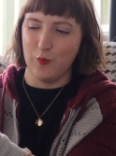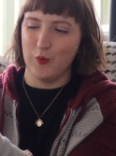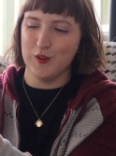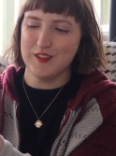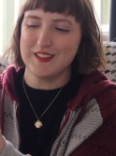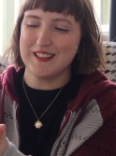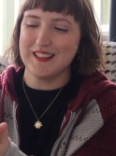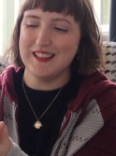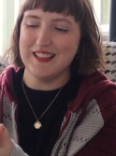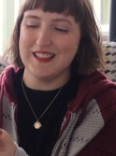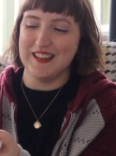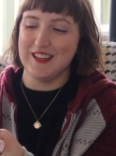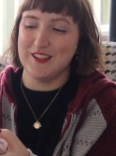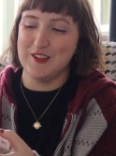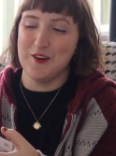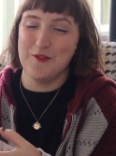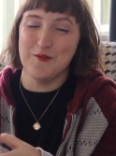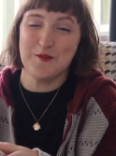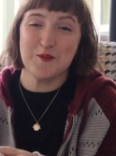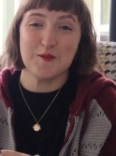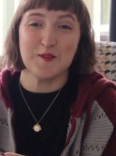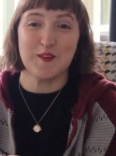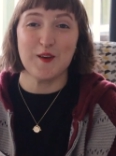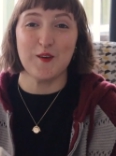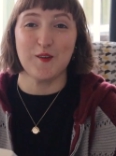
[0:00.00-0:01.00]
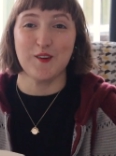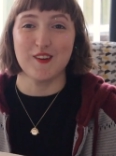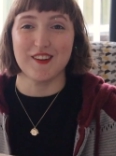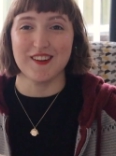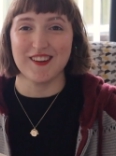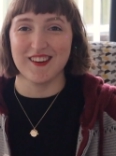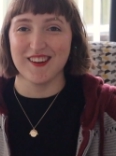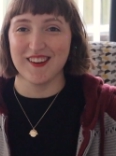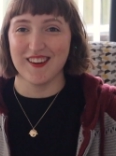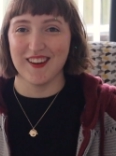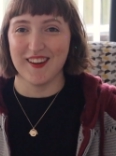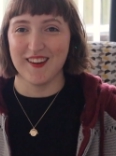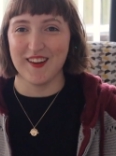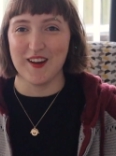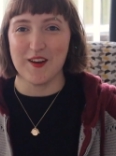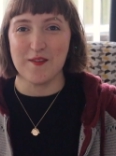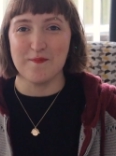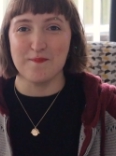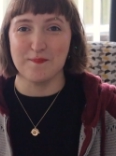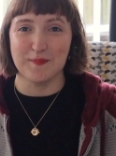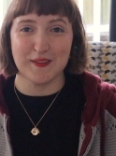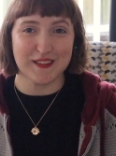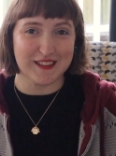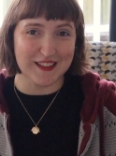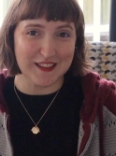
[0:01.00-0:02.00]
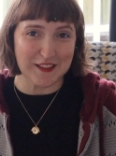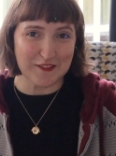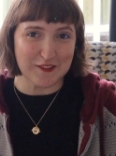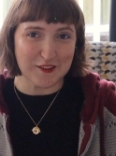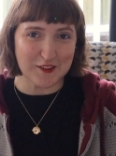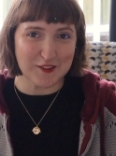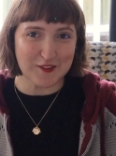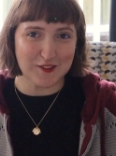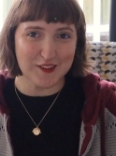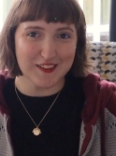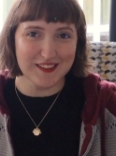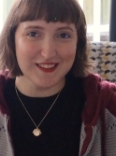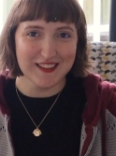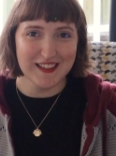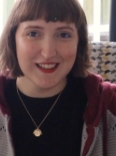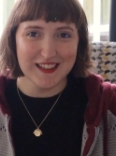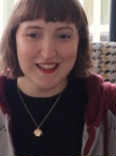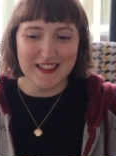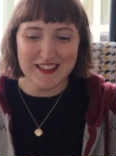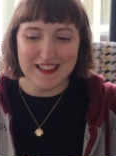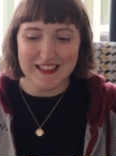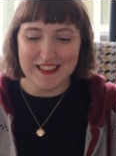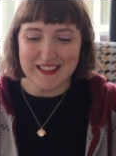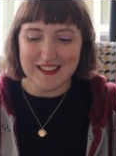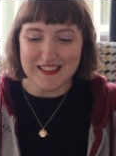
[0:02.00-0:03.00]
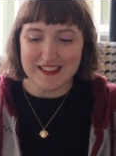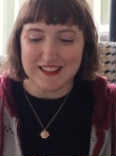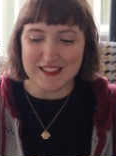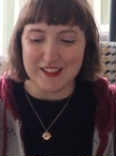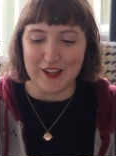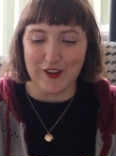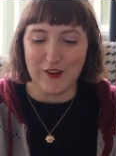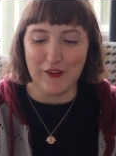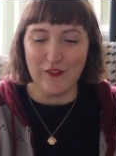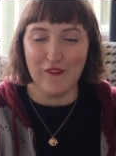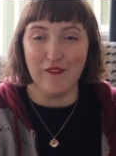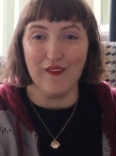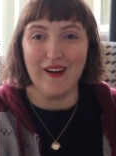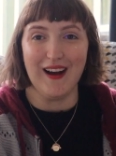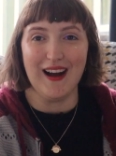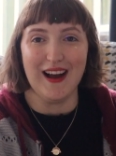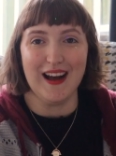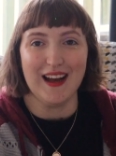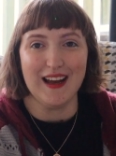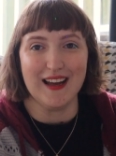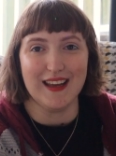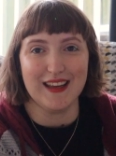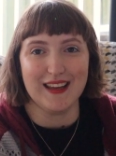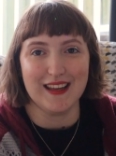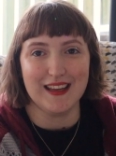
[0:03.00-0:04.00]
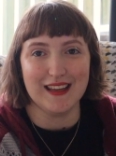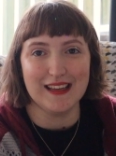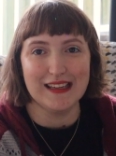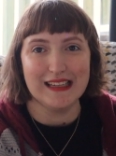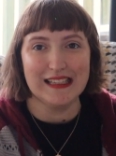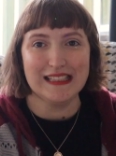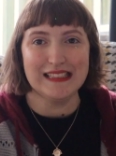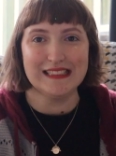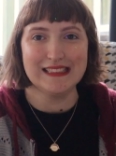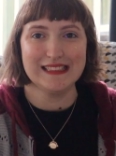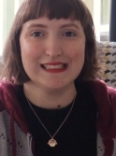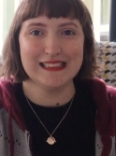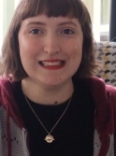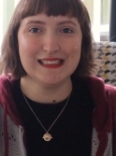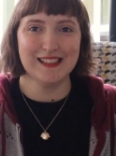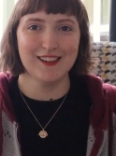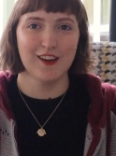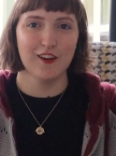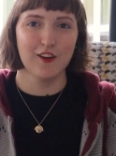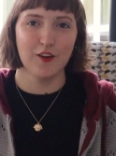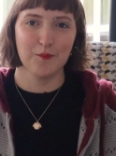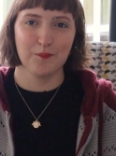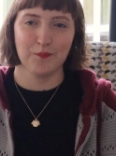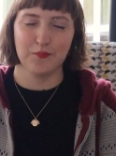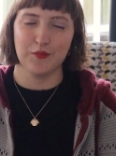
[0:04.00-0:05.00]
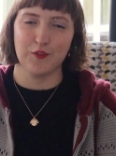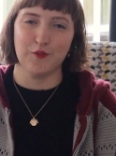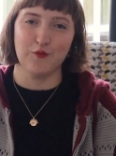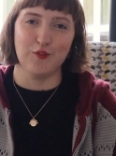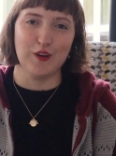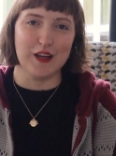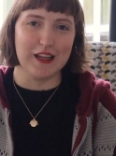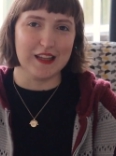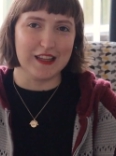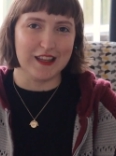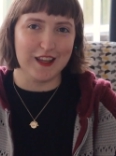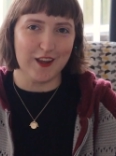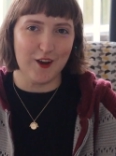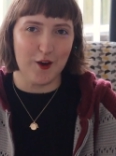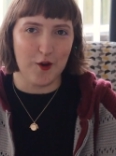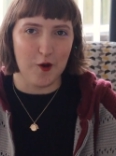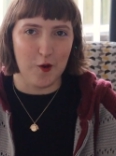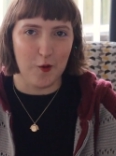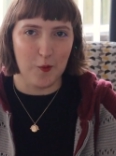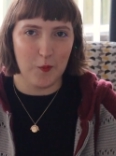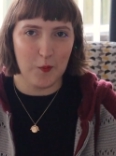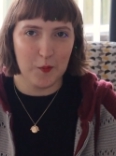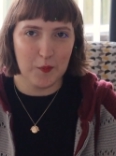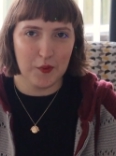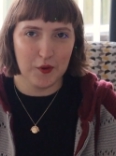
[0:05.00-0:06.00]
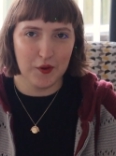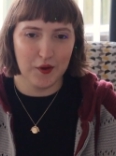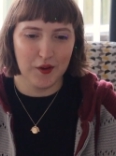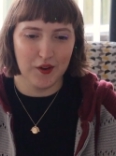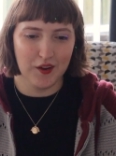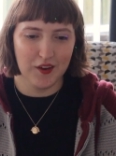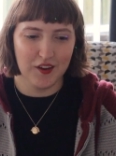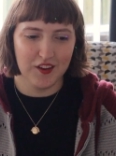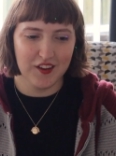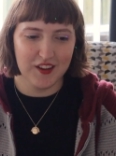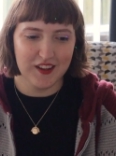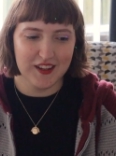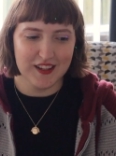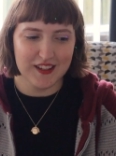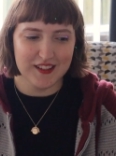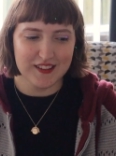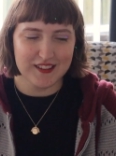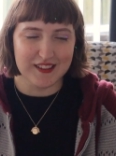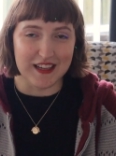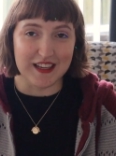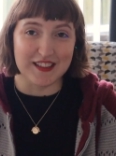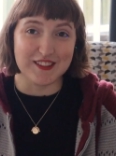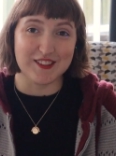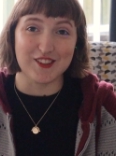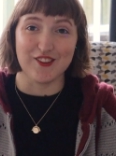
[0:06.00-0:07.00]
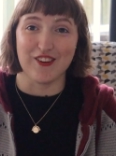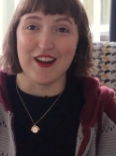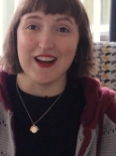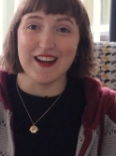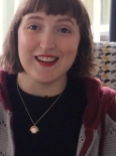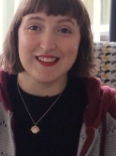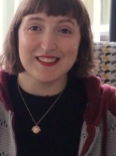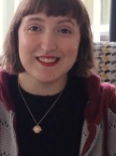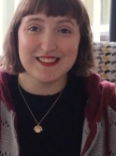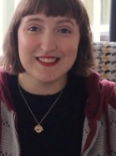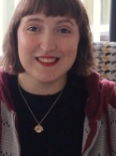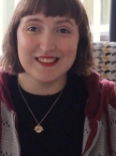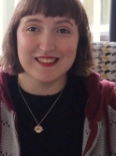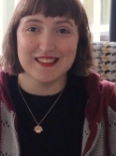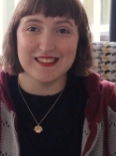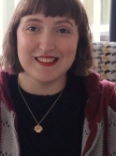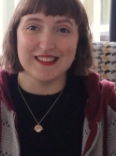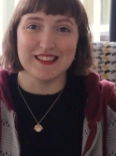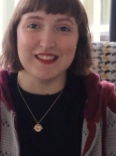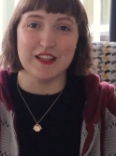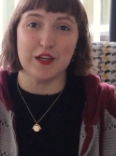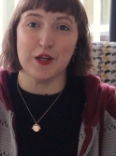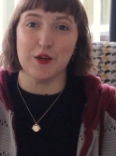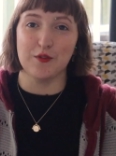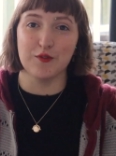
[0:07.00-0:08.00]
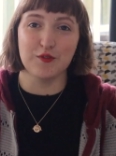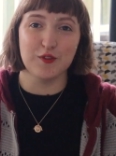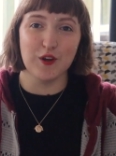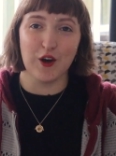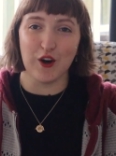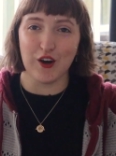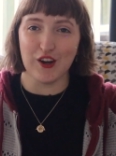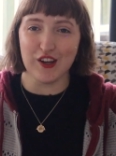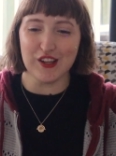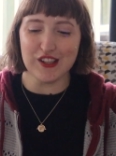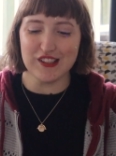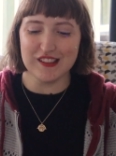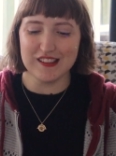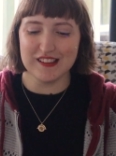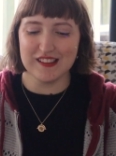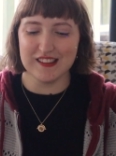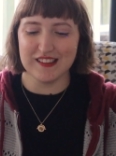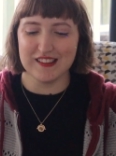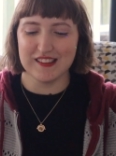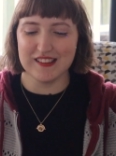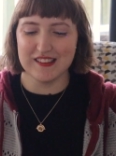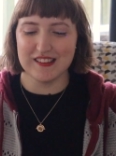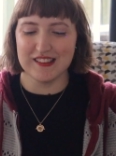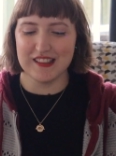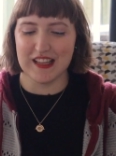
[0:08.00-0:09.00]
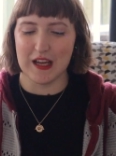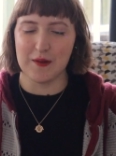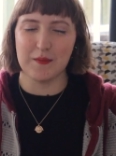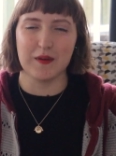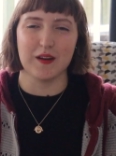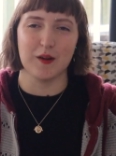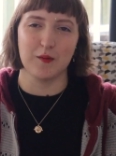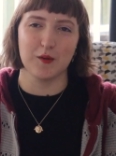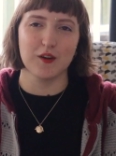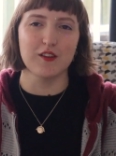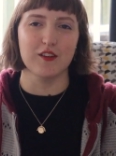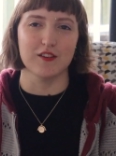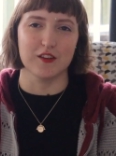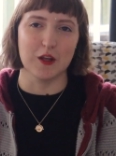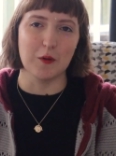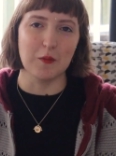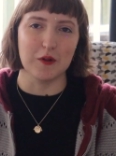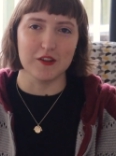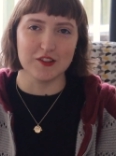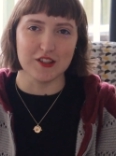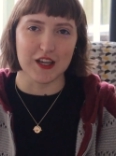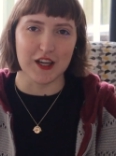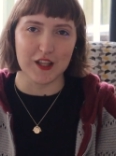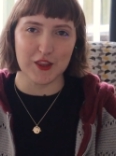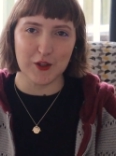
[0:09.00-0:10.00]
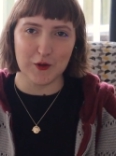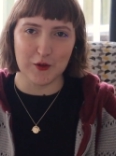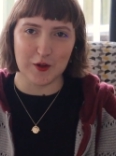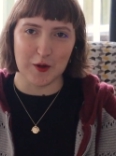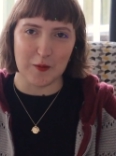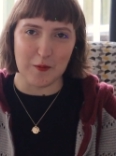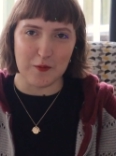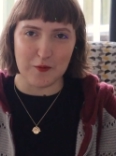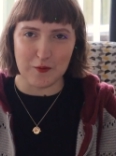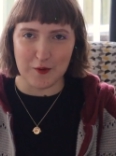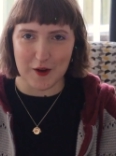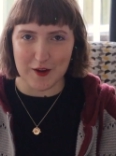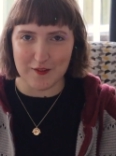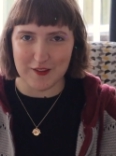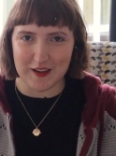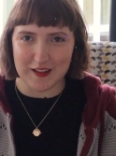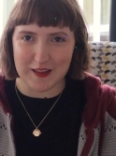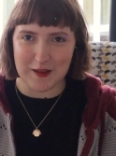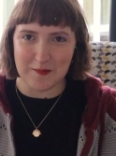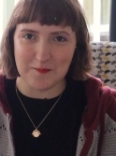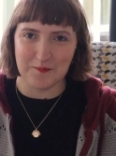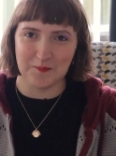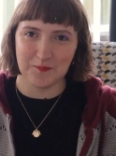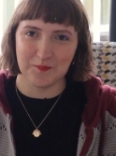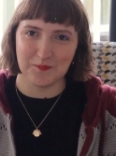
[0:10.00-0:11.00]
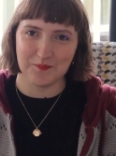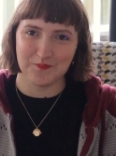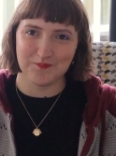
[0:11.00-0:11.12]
Once again, I don't know the order beside the first one, so I really hope that's correct. If not, I mean, I'm going to double check the order before I read them.